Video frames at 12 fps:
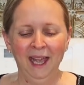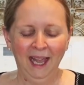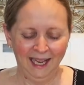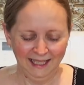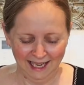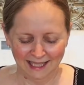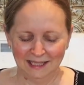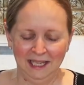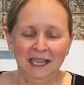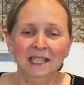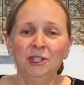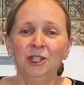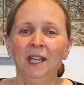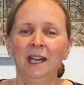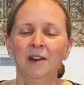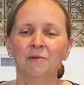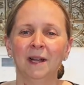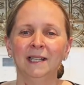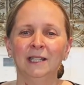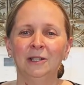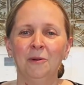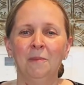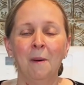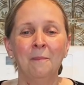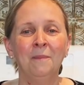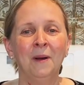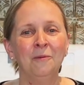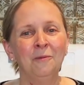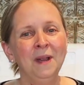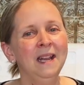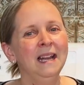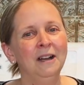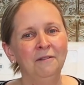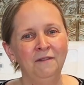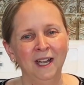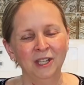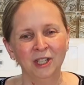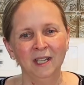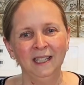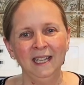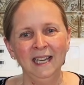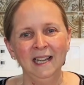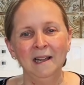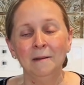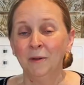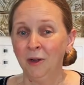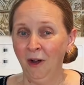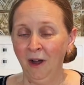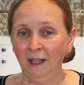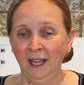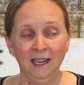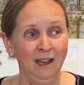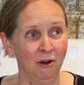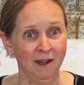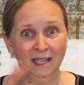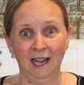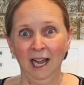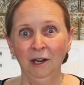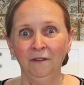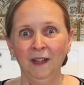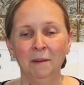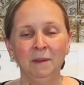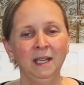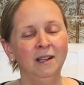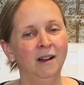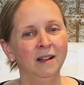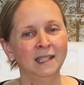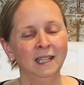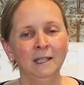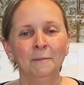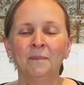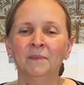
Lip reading: And yes, it is chicken and rice soup, but we affectionately call it, our entire family calls it